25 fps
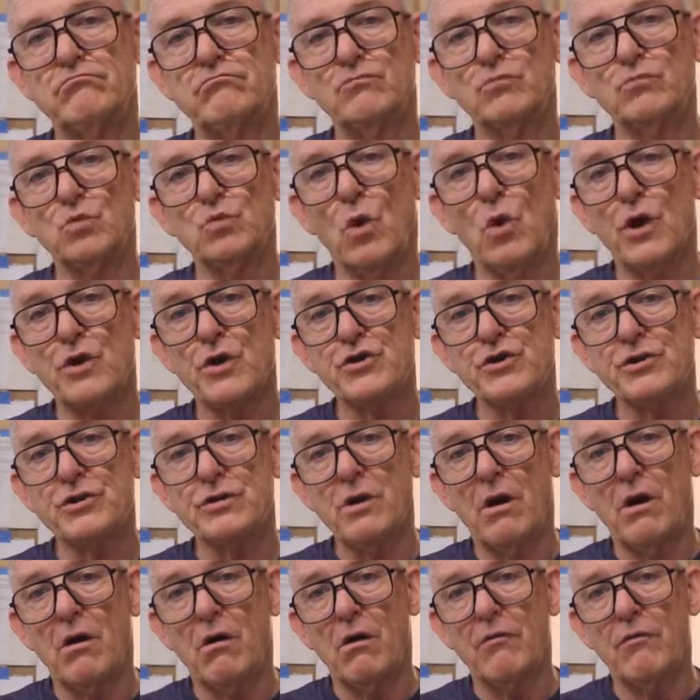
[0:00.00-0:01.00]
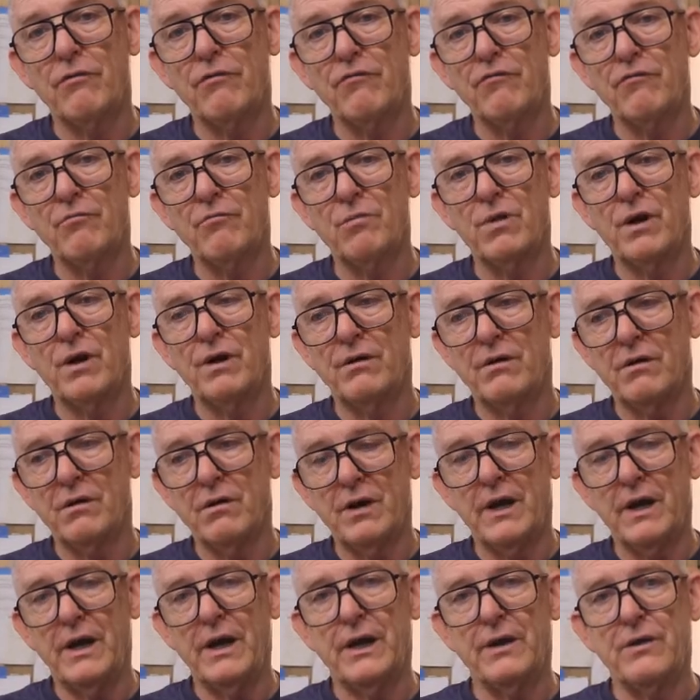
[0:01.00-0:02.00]
washes off but
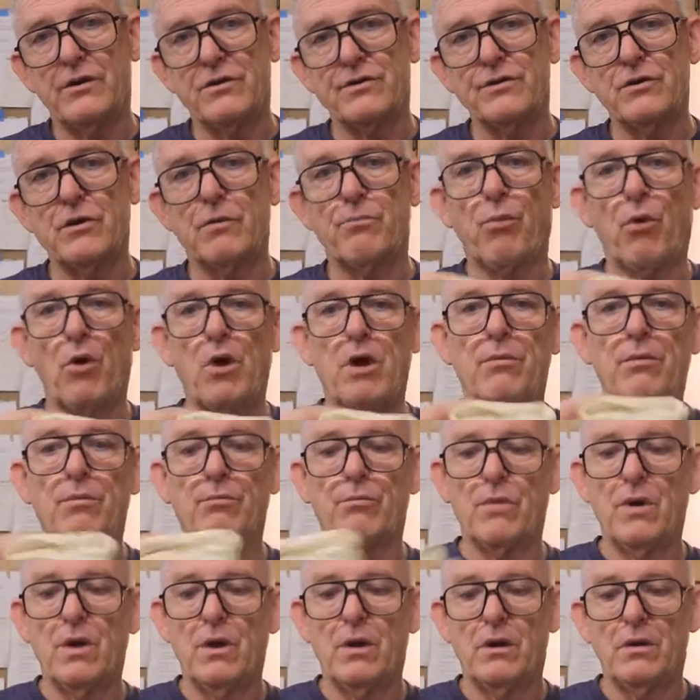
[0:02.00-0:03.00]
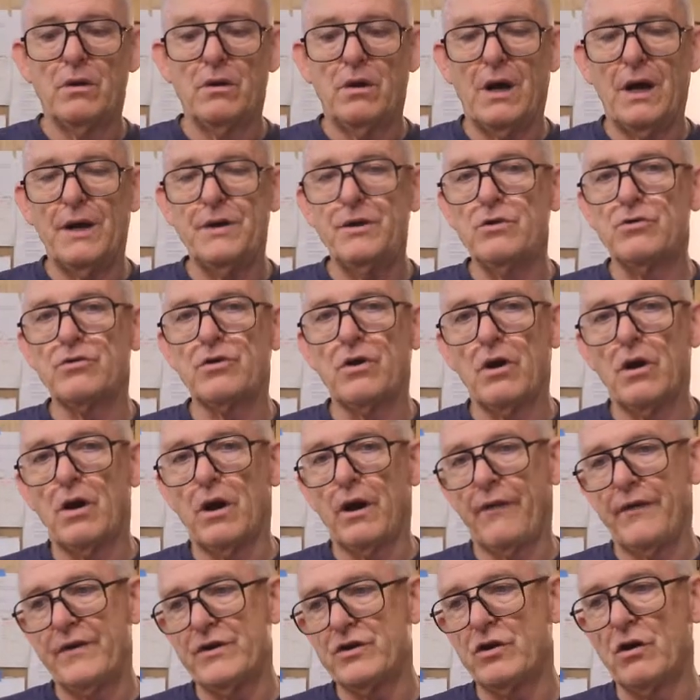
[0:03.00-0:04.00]
hey there's no problem I use a
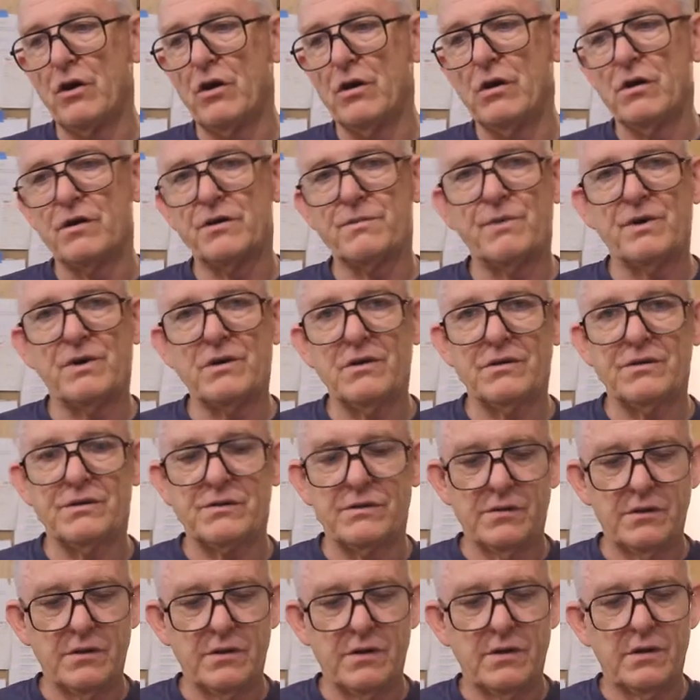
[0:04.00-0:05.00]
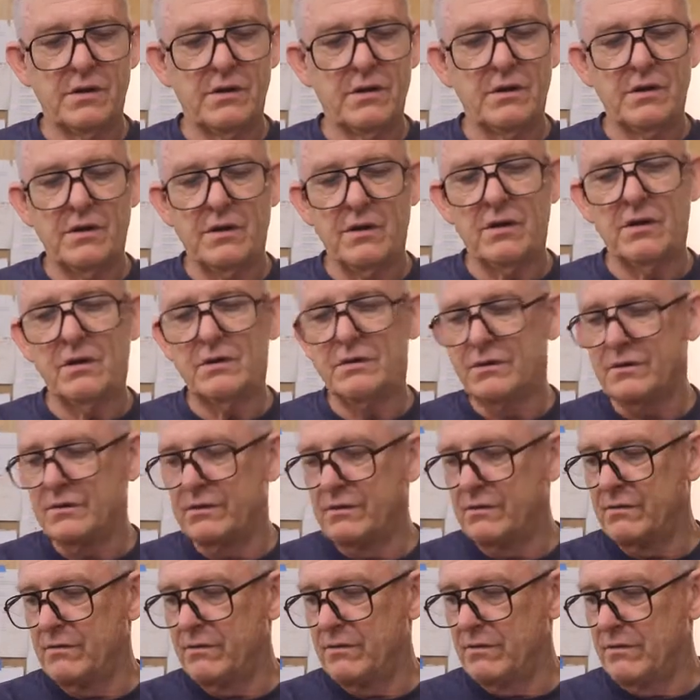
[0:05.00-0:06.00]
lot of these gloves because uh,
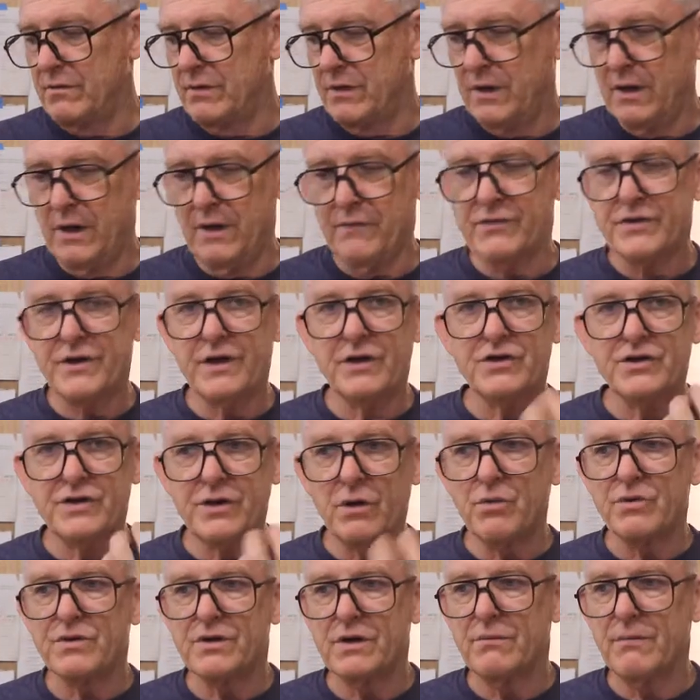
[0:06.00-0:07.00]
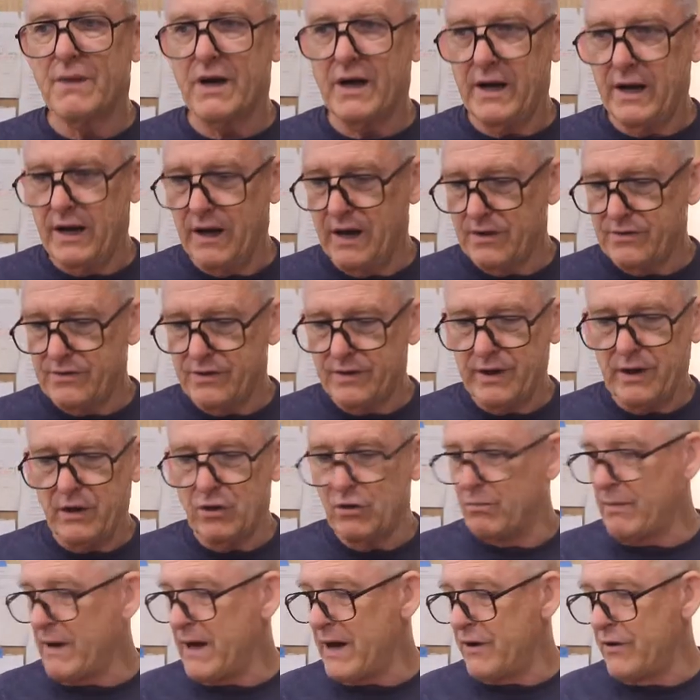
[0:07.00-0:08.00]
everything soaks in my hands and they
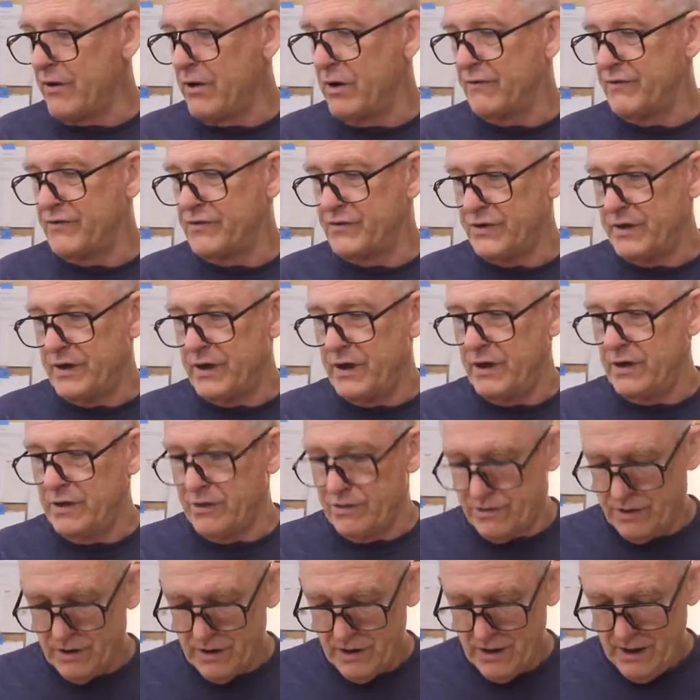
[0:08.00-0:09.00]
look bad enough as it is